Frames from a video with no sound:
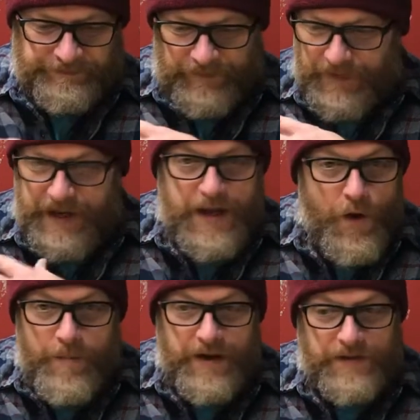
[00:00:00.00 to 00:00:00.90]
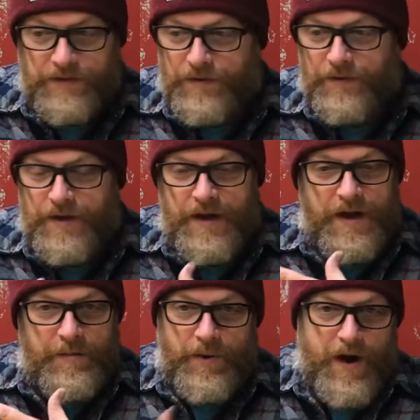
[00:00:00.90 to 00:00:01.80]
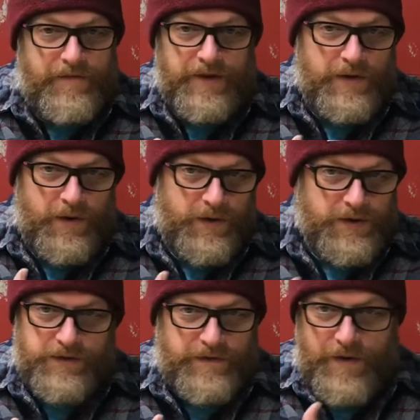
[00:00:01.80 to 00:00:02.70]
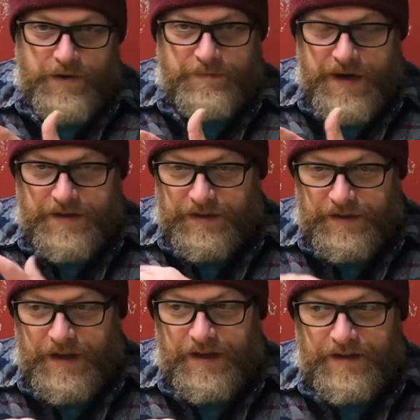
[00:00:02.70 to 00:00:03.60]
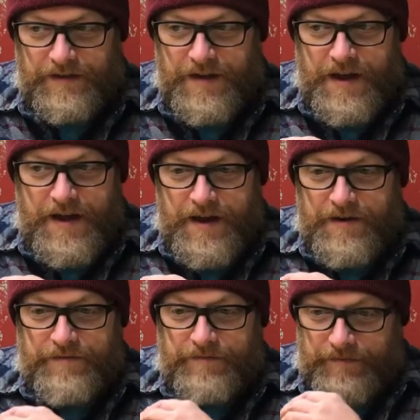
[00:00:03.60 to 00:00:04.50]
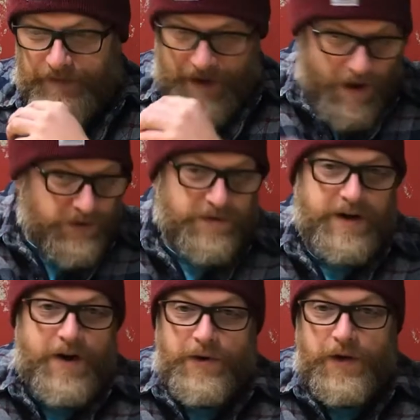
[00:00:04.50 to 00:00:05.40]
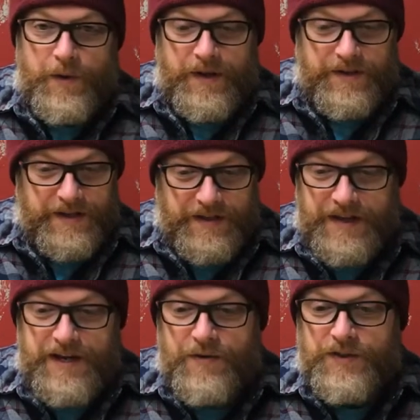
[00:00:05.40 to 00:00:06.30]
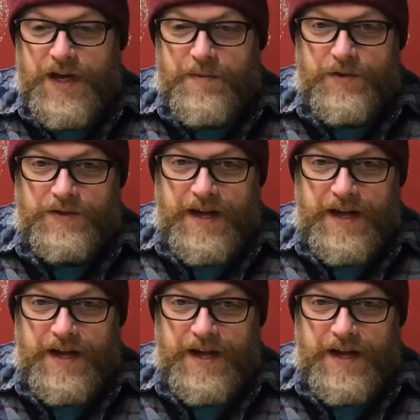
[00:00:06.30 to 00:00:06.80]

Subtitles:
NeoPixel Profi or crystal focus, basically. And also figured out really quickly, thanks to LGT Sabers, that